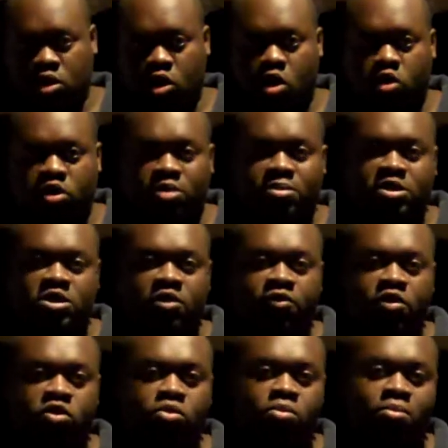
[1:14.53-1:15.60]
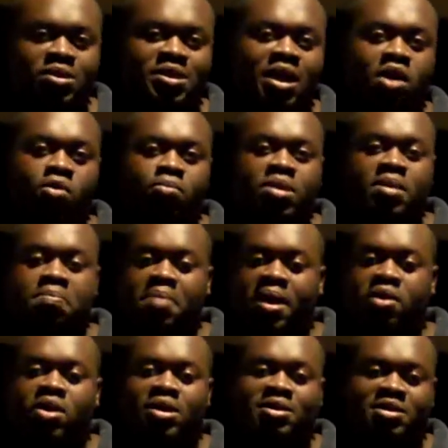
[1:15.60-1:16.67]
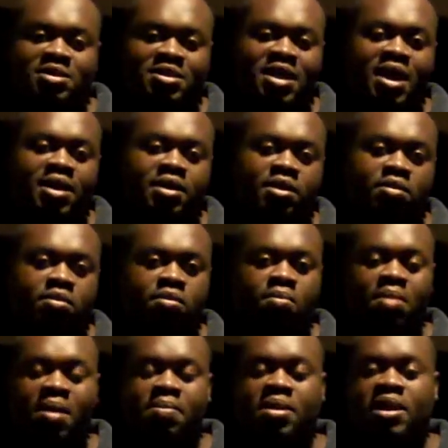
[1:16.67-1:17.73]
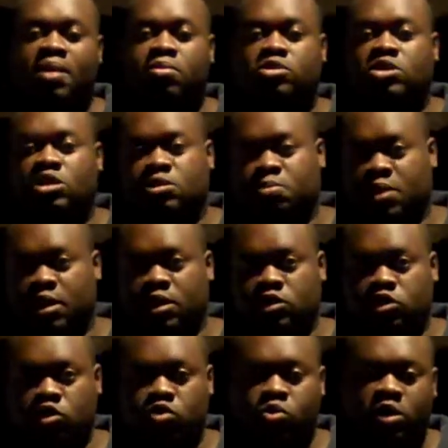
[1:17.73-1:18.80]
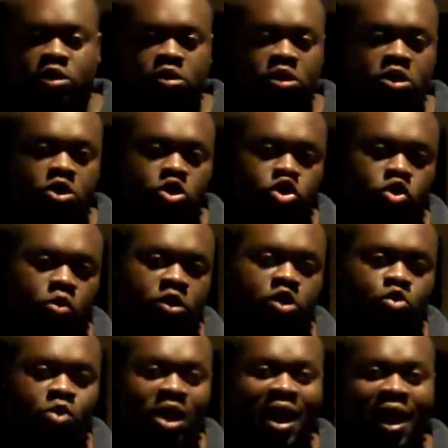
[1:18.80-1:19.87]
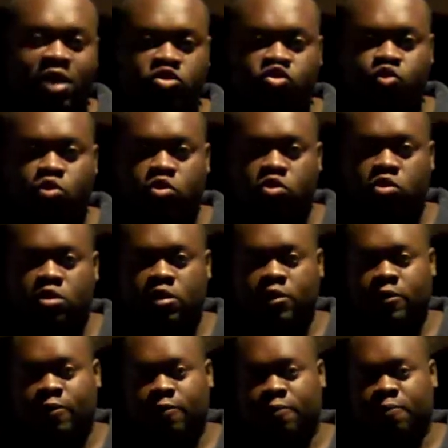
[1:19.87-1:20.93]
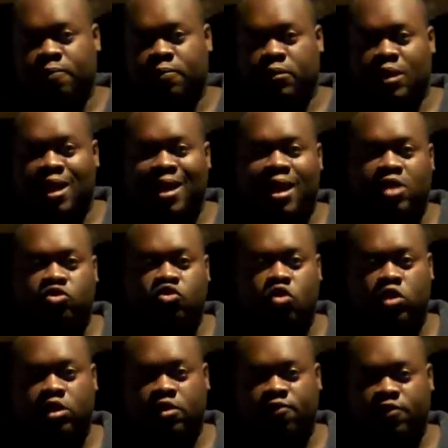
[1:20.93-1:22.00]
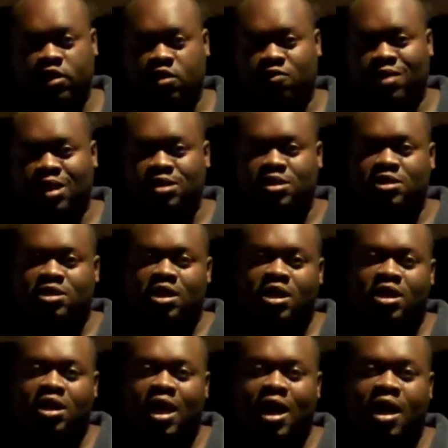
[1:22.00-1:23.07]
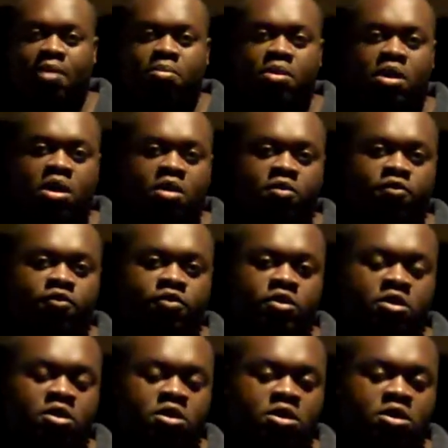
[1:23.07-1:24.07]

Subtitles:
learn the material, but to help me better understand it by being able to explain it to you and showing you actual hands-on configurations in lab of